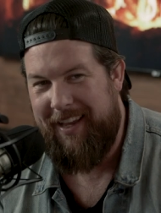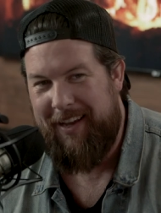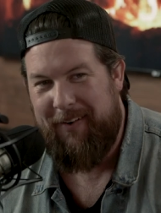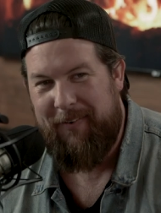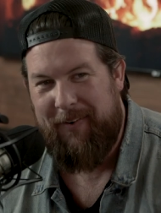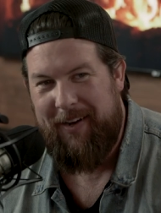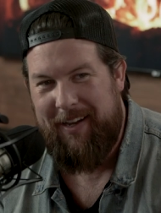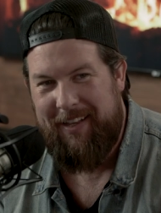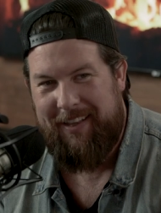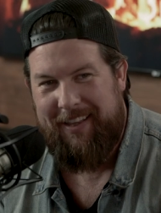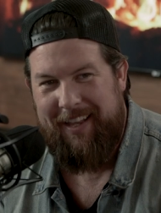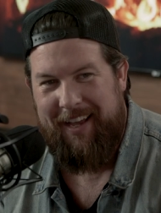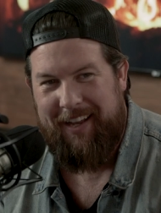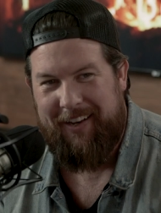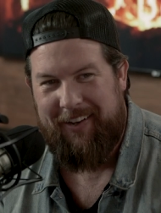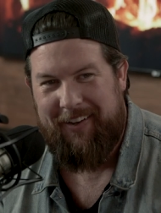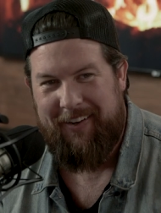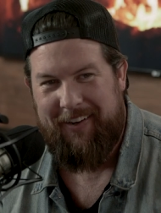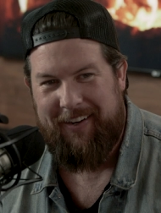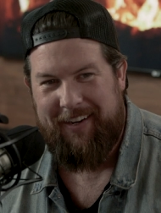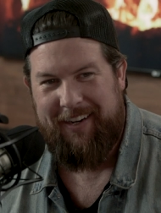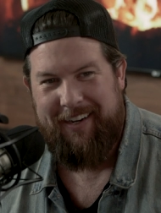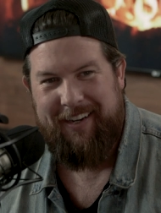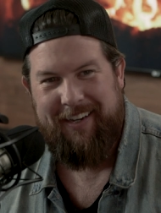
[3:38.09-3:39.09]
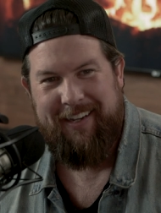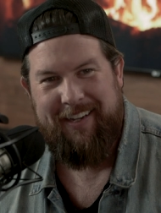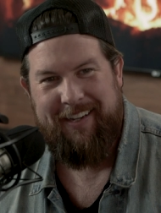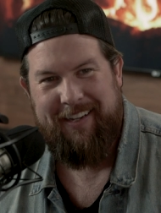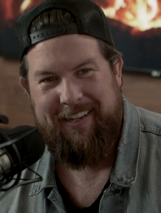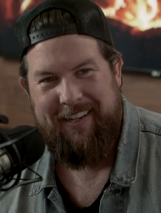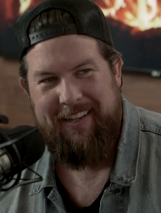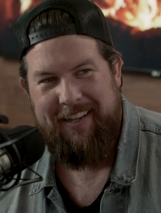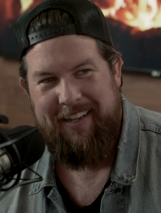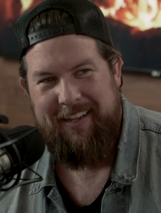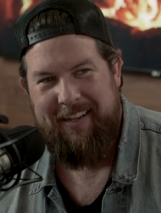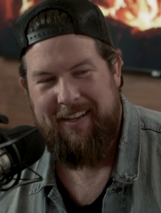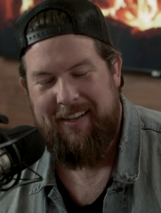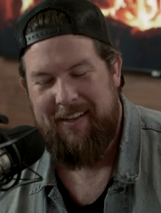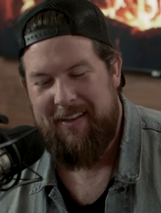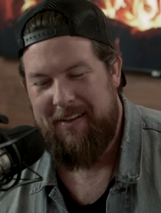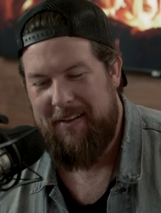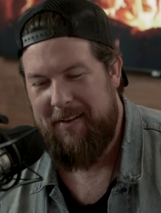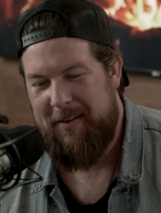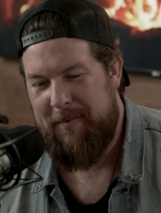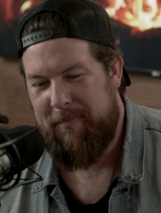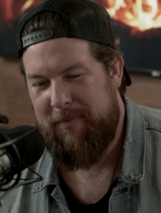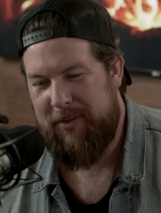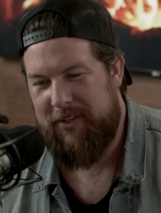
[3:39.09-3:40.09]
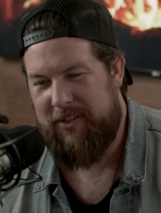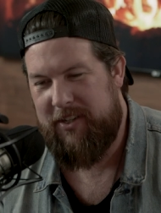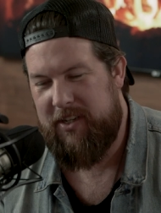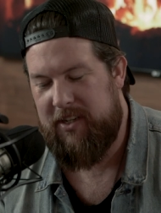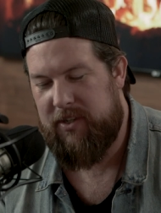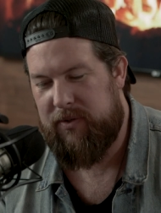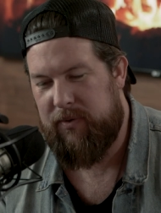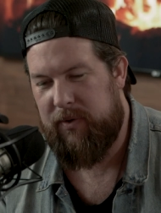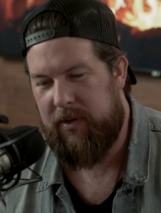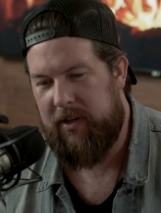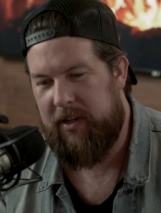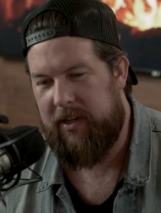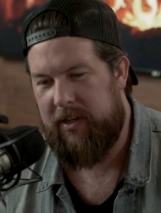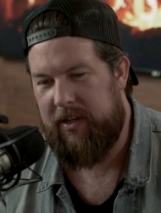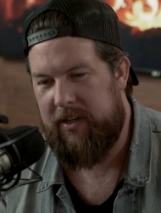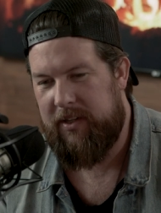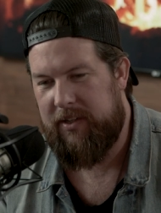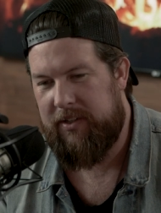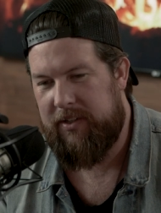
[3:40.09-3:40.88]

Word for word: yeah, we're gonna change it. We're gonna change it with Crystal. But she's really,